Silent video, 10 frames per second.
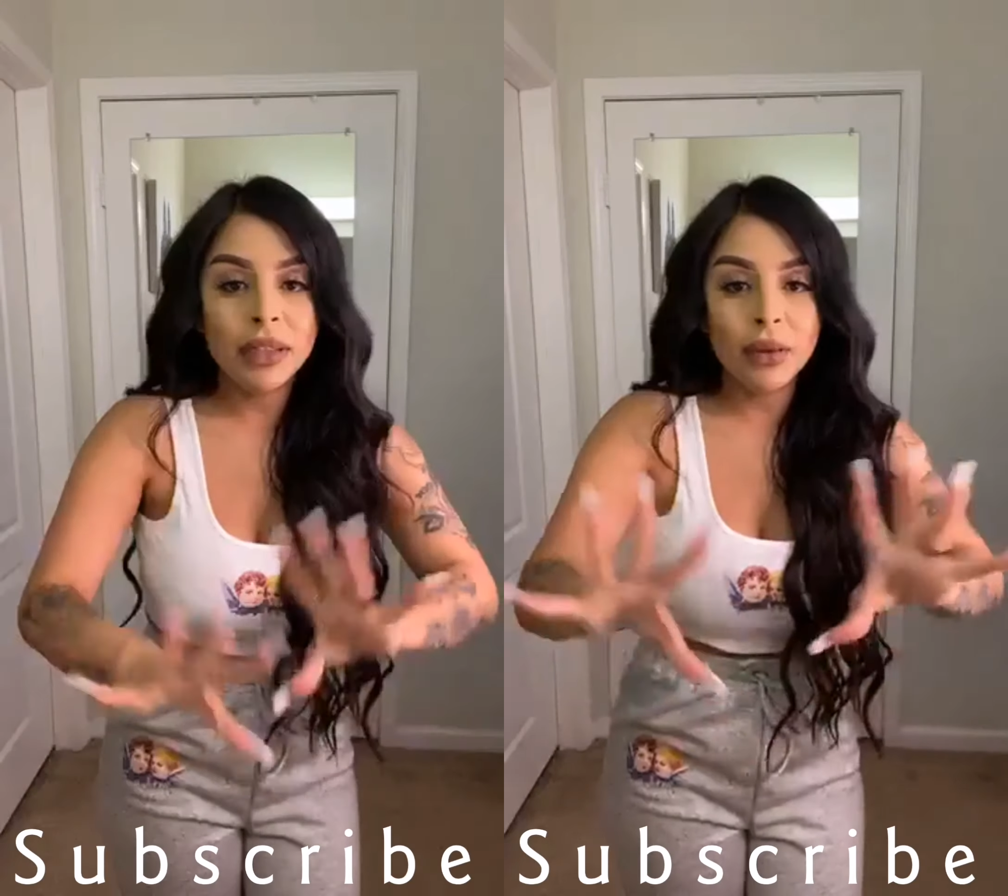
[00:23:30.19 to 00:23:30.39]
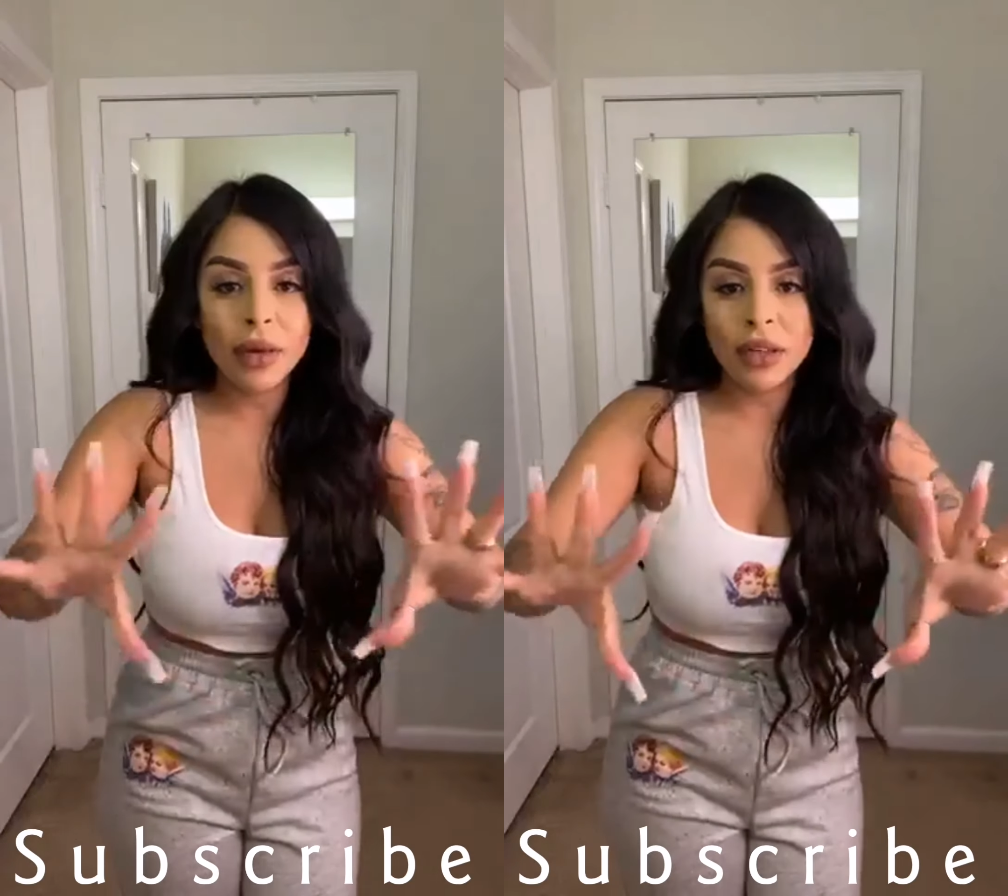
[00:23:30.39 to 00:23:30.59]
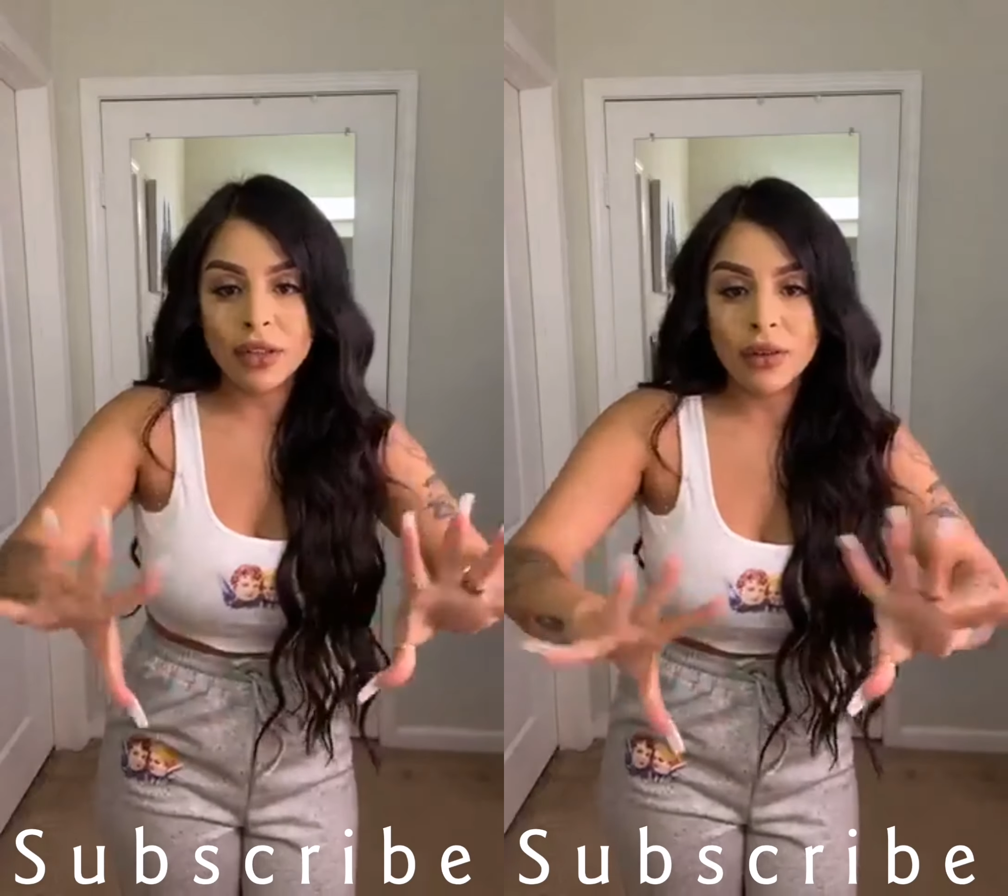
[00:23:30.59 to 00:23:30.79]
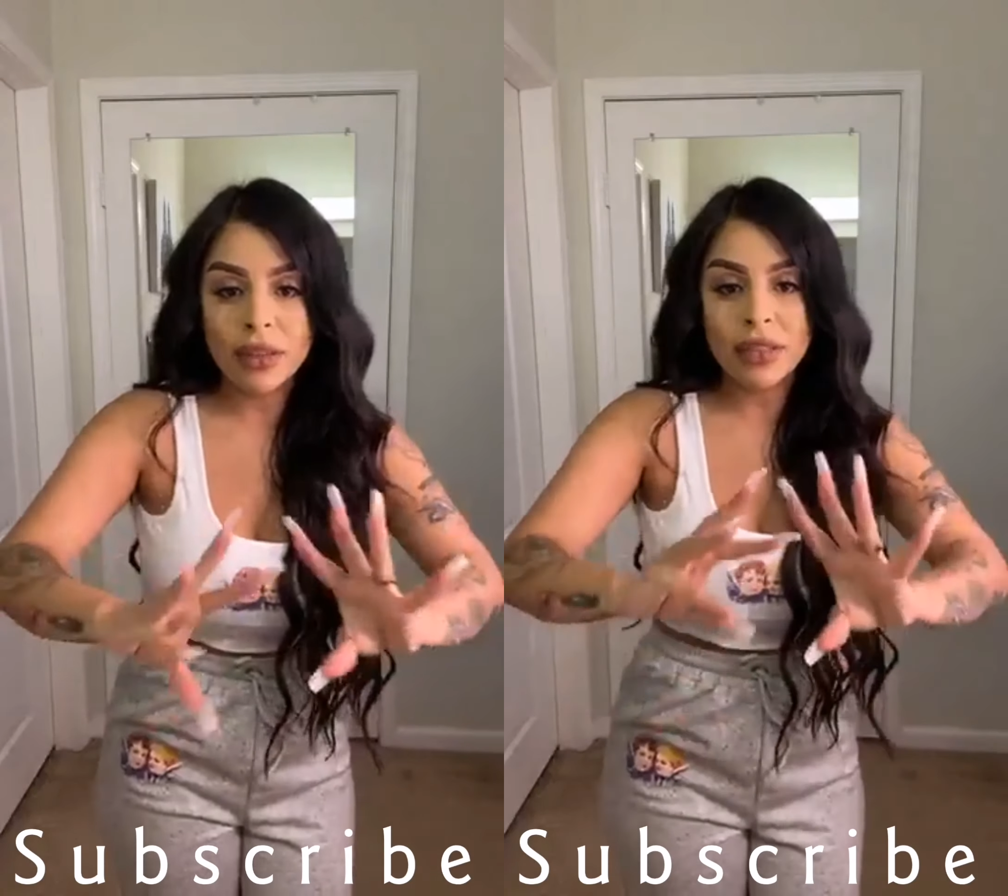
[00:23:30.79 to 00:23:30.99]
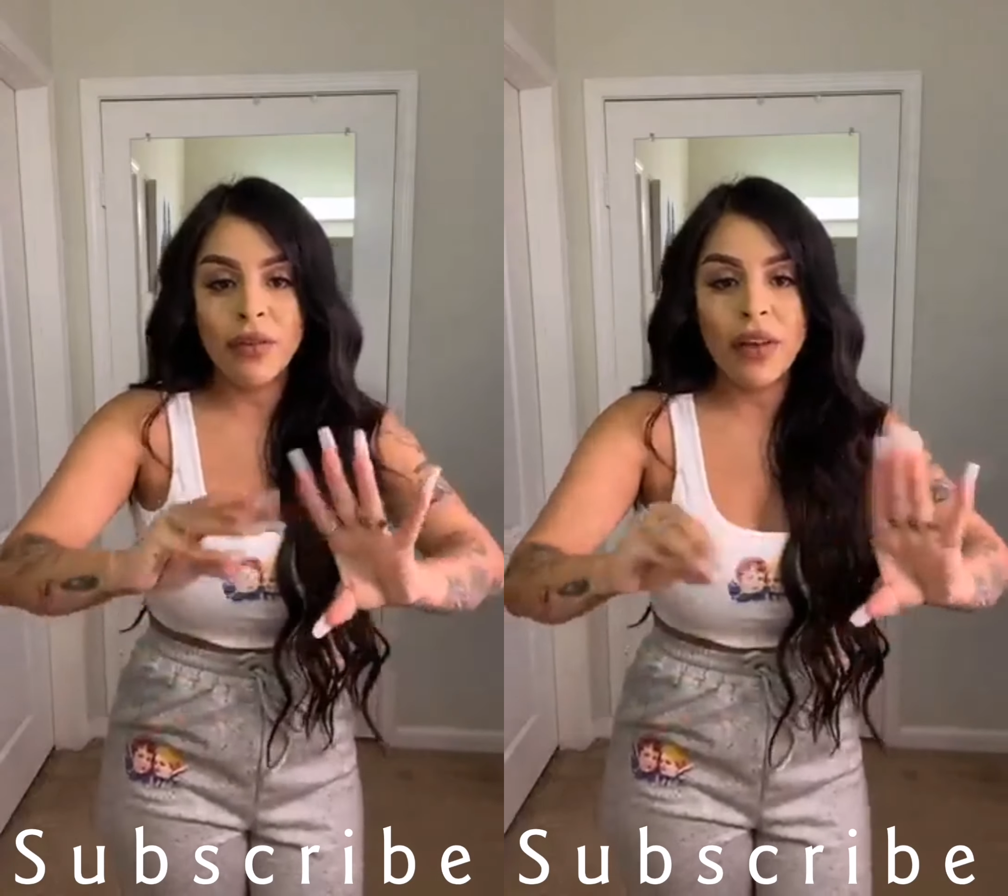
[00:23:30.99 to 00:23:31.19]
pick the winner
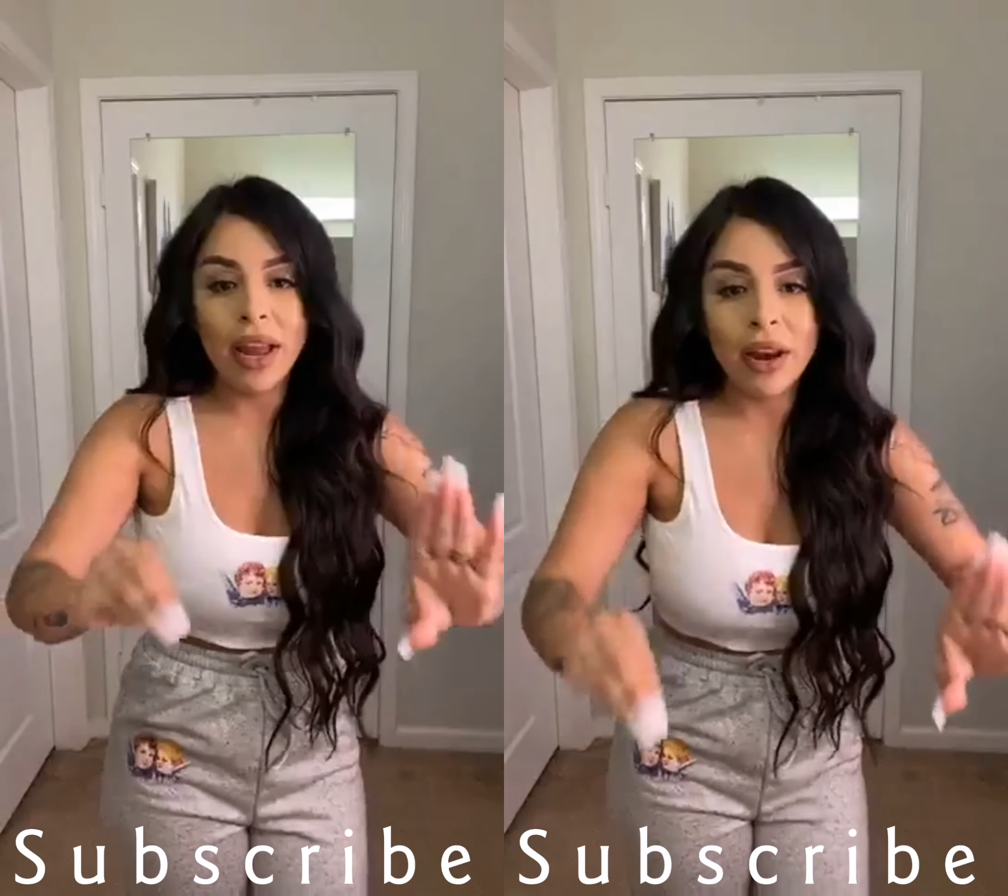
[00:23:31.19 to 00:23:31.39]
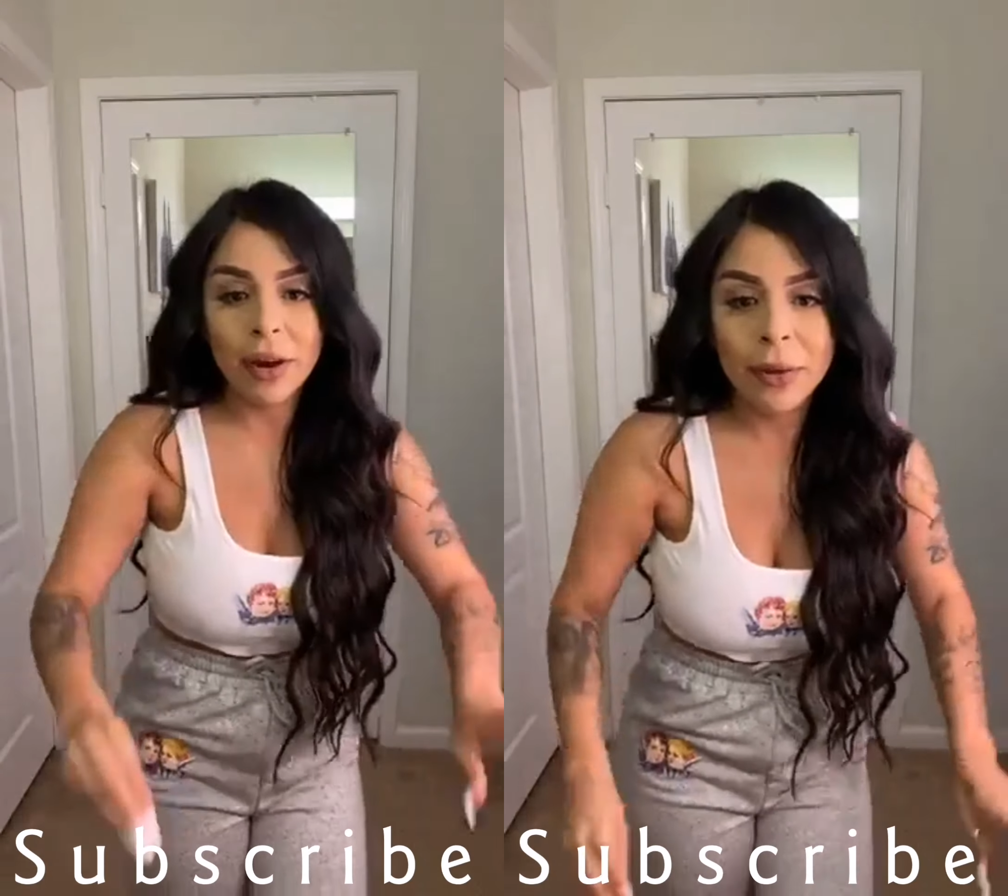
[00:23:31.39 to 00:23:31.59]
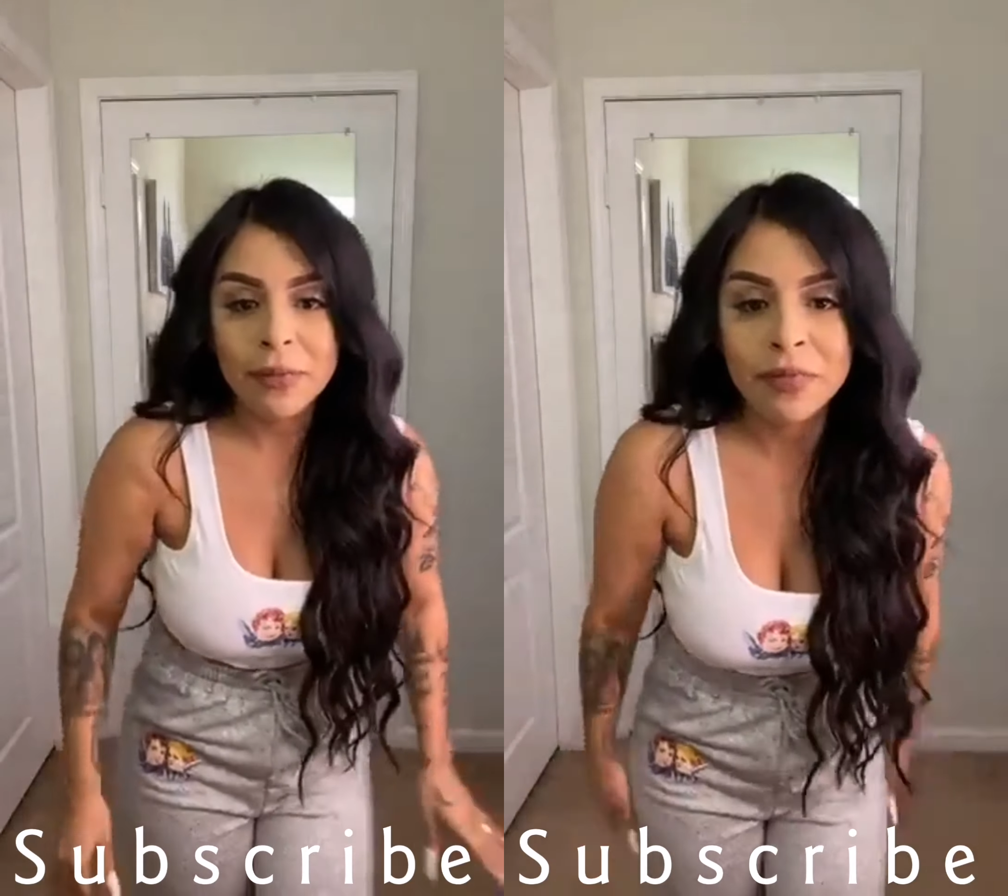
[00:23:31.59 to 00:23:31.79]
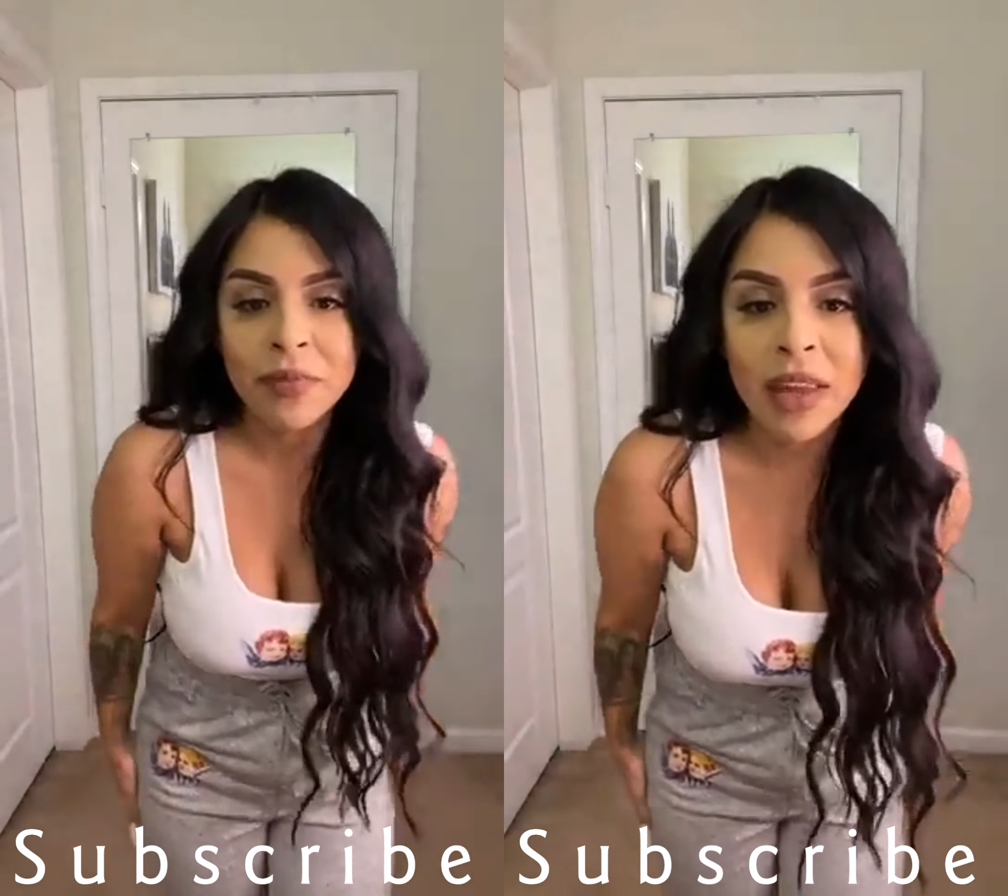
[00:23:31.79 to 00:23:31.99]
so it's fair